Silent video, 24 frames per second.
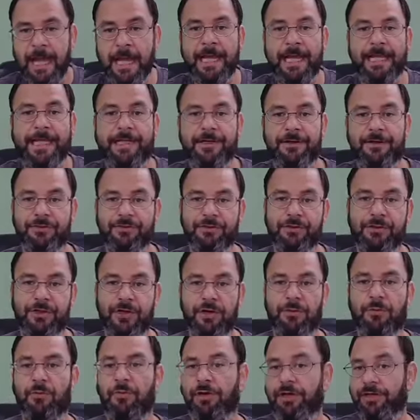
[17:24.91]
It can also
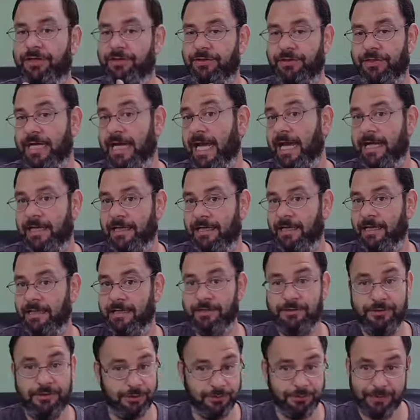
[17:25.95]
go where you're not
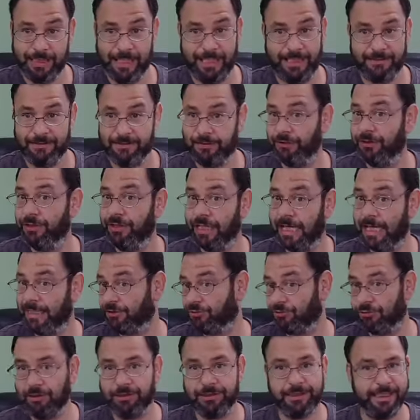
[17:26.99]
too nice or you're not
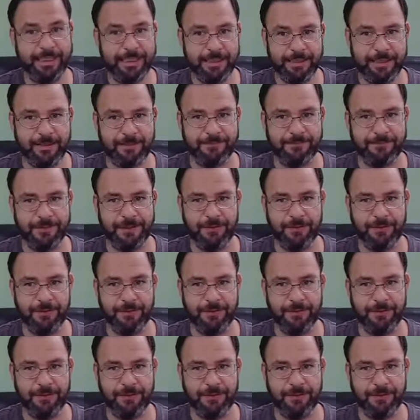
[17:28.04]
trusting enough.